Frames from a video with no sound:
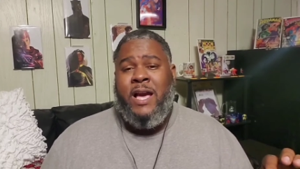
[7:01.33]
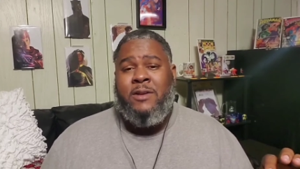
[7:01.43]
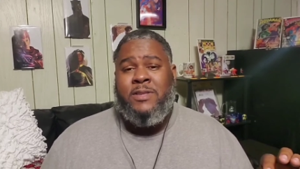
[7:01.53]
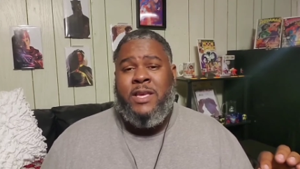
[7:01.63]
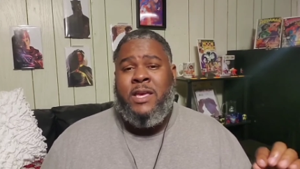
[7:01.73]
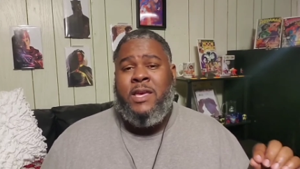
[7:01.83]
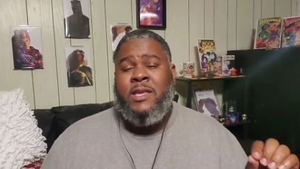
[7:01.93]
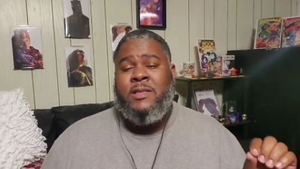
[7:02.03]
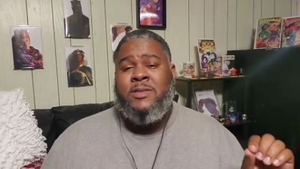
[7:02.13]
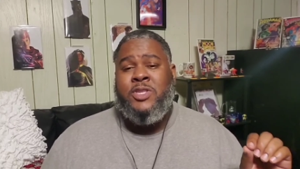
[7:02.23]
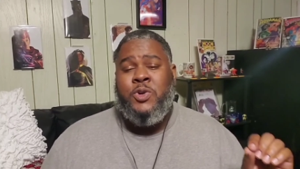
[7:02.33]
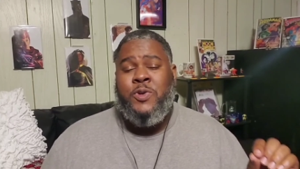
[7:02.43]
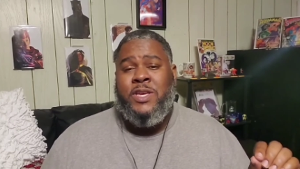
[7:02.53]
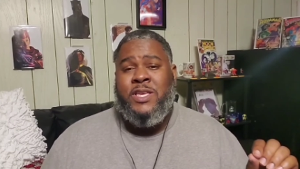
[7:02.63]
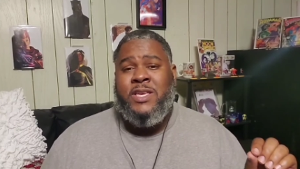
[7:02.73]
out and
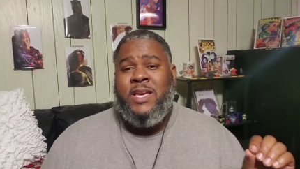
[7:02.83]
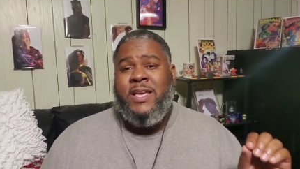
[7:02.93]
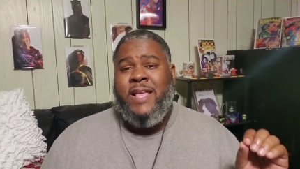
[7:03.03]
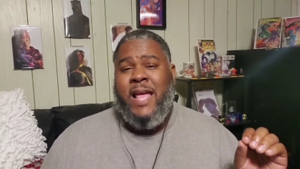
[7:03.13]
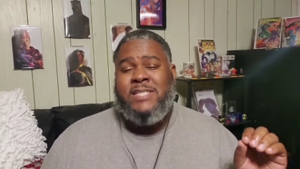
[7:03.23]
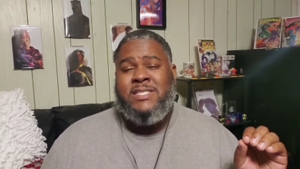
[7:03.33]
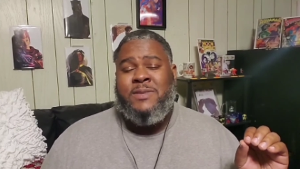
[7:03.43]
doing kind